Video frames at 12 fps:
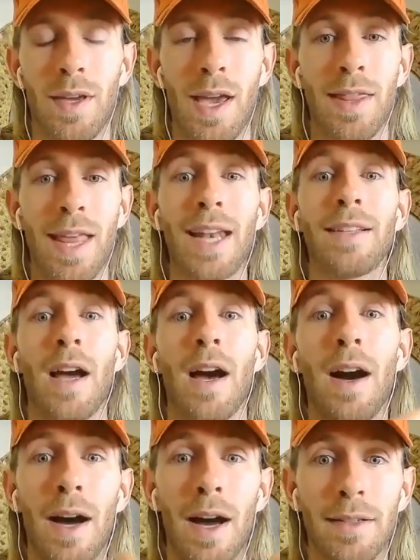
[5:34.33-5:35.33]
And that is
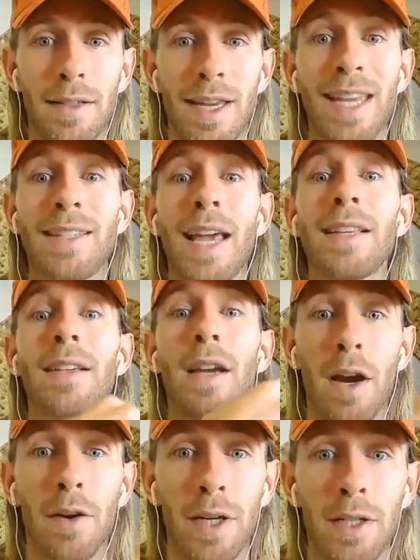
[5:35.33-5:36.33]
heart. It takes
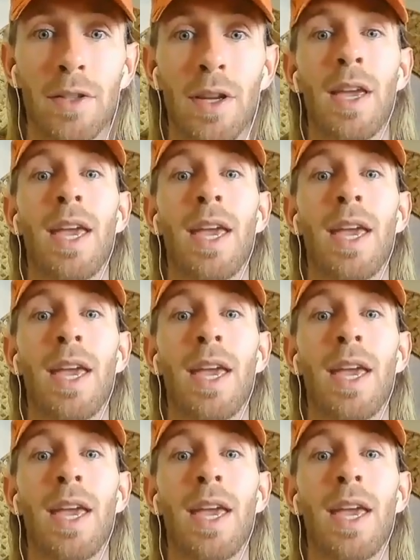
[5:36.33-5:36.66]
courage.